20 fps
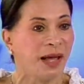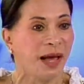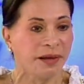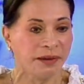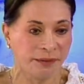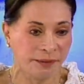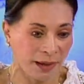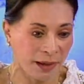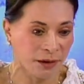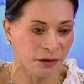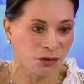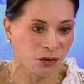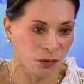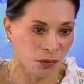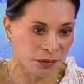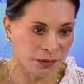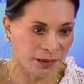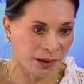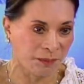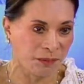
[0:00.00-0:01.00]
I dared
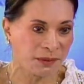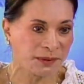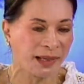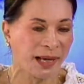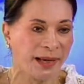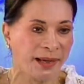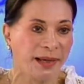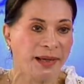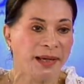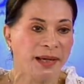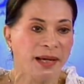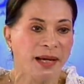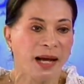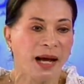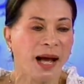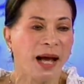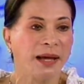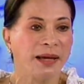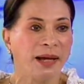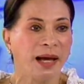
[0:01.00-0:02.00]
go there because I,
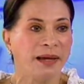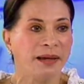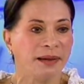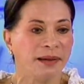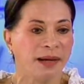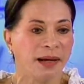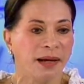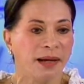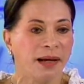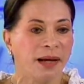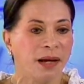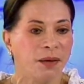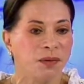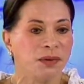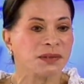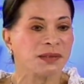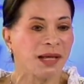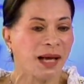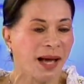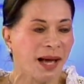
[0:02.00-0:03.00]
I, I, I
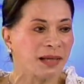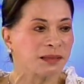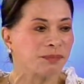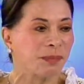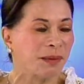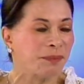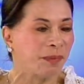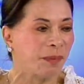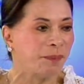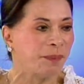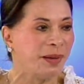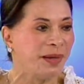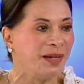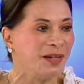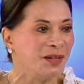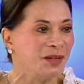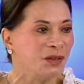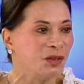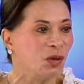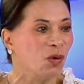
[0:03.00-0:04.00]
was asked by
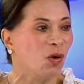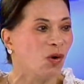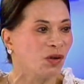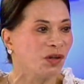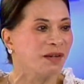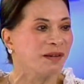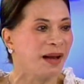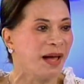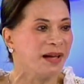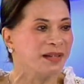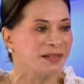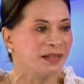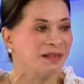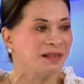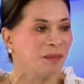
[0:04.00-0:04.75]
Peping to organize yeah.